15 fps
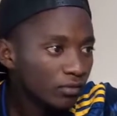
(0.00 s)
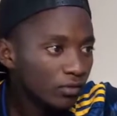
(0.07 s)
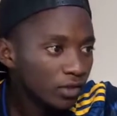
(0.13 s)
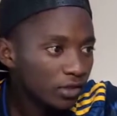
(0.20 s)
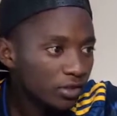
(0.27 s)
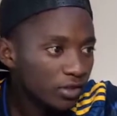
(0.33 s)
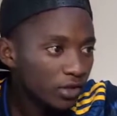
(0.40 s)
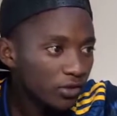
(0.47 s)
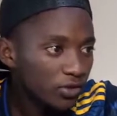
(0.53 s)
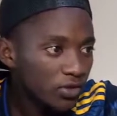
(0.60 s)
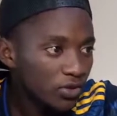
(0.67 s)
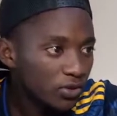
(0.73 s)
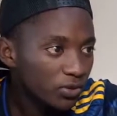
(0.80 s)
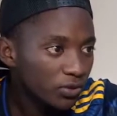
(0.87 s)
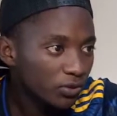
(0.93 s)
It tells
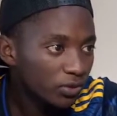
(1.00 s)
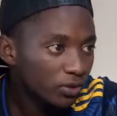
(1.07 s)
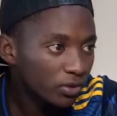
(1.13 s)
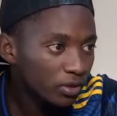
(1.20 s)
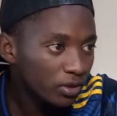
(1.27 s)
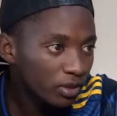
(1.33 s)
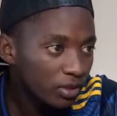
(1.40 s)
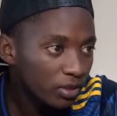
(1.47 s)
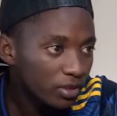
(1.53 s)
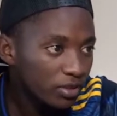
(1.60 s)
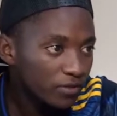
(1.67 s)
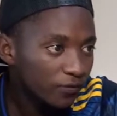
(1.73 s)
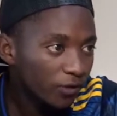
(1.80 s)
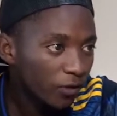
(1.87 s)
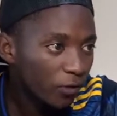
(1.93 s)
you it's
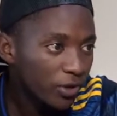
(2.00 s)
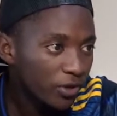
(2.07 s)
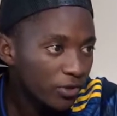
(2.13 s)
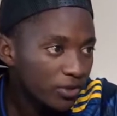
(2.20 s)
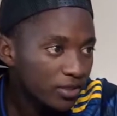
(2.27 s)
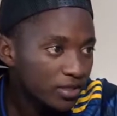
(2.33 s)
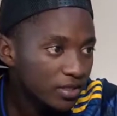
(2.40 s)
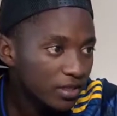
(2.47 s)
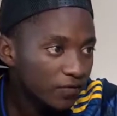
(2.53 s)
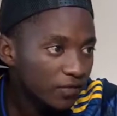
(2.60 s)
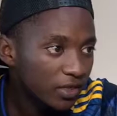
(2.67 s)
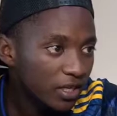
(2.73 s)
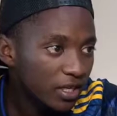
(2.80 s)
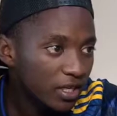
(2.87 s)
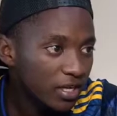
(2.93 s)
for Windows
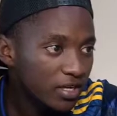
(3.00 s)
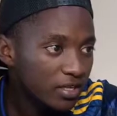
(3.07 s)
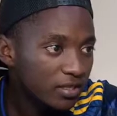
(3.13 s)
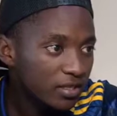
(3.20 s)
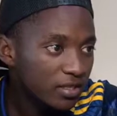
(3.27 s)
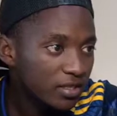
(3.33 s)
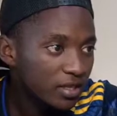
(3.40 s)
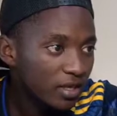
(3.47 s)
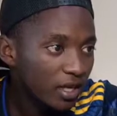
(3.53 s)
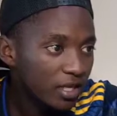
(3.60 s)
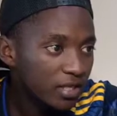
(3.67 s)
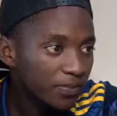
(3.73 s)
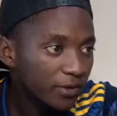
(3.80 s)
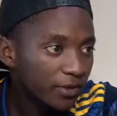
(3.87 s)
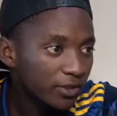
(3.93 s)
7, 8,
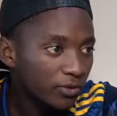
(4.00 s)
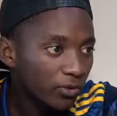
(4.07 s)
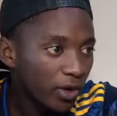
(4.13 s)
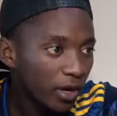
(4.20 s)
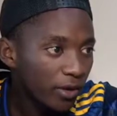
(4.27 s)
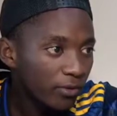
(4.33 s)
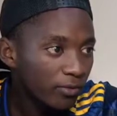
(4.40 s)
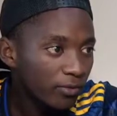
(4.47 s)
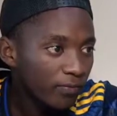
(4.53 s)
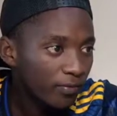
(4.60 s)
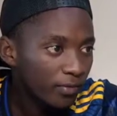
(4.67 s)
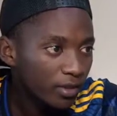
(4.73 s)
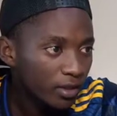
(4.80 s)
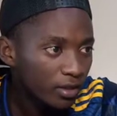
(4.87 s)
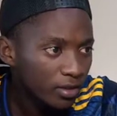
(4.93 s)
8.1,
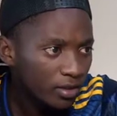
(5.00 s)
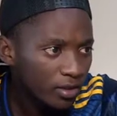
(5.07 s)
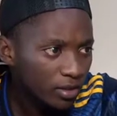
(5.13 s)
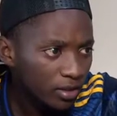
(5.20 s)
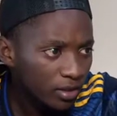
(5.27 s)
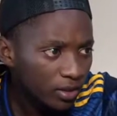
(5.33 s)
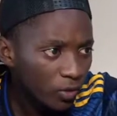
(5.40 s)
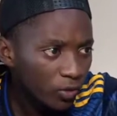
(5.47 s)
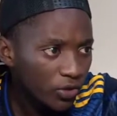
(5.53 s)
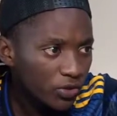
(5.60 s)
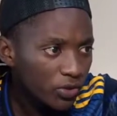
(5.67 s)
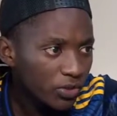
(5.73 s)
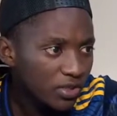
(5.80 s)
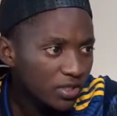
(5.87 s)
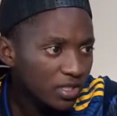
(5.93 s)

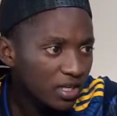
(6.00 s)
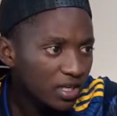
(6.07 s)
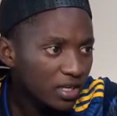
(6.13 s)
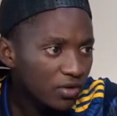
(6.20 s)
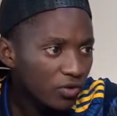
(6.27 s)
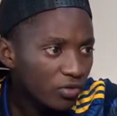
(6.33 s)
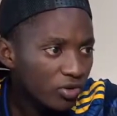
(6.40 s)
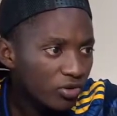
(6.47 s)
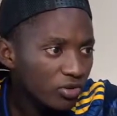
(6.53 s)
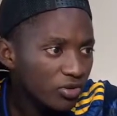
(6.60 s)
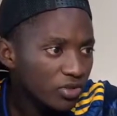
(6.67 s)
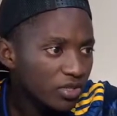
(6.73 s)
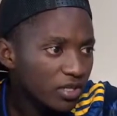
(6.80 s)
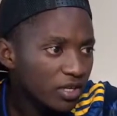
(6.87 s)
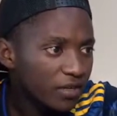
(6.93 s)
Windows 10,
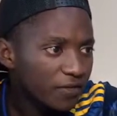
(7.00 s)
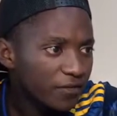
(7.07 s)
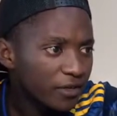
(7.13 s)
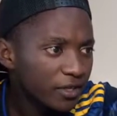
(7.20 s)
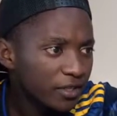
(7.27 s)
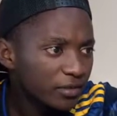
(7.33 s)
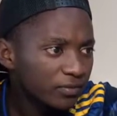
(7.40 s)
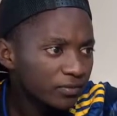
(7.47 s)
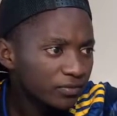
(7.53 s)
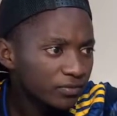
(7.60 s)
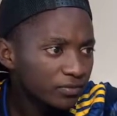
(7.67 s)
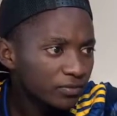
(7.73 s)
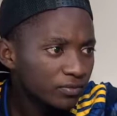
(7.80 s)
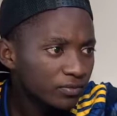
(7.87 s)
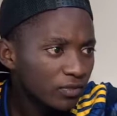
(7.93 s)
Windows 11,
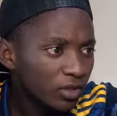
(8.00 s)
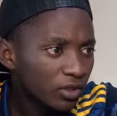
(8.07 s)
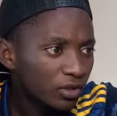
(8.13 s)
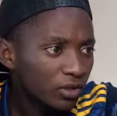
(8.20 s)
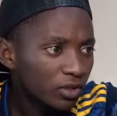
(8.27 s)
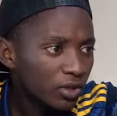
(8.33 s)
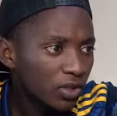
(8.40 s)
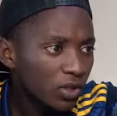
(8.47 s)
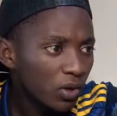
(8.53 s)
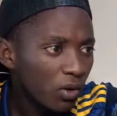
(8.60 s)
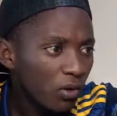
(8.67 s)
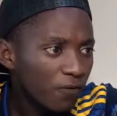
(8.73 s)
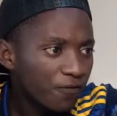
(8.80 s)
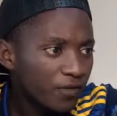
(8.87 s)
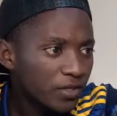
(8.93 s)

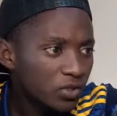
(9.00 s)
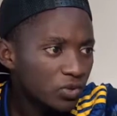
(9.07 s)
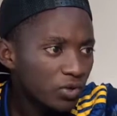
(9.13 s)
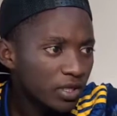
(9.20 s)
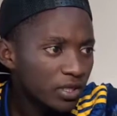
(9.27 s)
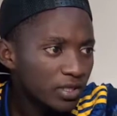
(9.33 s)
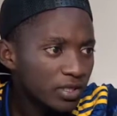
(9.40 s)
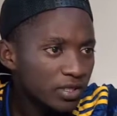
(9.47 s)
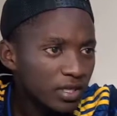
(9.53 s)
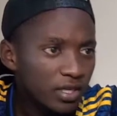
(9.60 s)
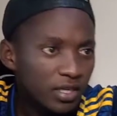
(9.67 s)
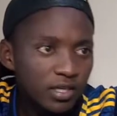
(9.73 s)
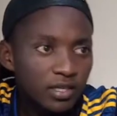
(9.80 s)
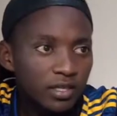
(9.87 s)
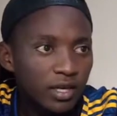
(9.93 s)
Office
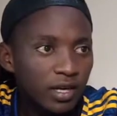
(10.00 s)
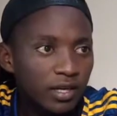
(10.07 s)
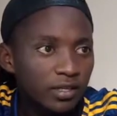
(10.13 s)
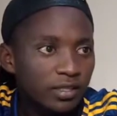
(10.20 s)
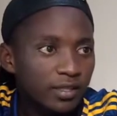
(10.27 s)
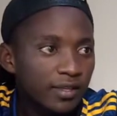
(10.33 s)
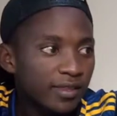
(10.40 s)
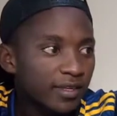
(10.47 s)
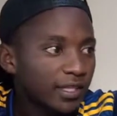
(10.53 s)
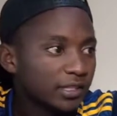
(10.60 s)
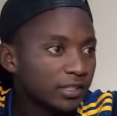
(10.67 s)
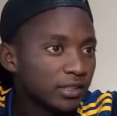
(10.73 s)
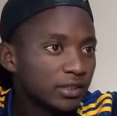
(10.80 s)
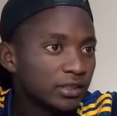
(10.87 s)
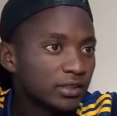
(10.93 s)
2010 and
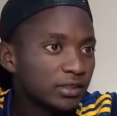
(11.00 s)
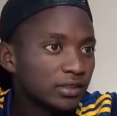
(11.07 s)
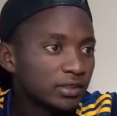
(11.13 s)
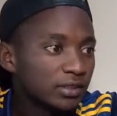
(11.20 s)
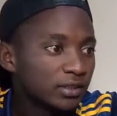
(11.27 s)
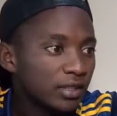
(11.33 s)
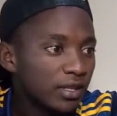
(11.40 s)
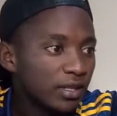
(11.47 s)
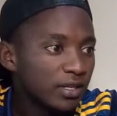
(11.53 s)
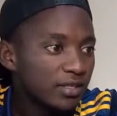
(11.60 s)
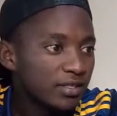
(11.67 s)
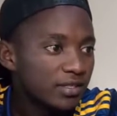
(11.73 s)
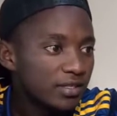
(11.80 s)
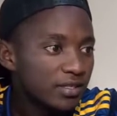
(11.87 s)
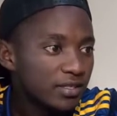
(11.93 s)
13, then
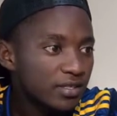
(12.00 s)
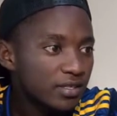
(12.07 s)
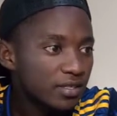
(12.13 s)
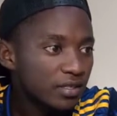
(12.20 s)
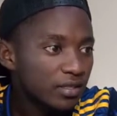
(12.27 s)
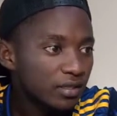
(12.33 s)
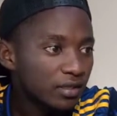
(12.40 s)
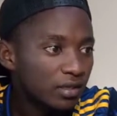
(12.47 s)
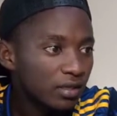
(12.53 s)
16.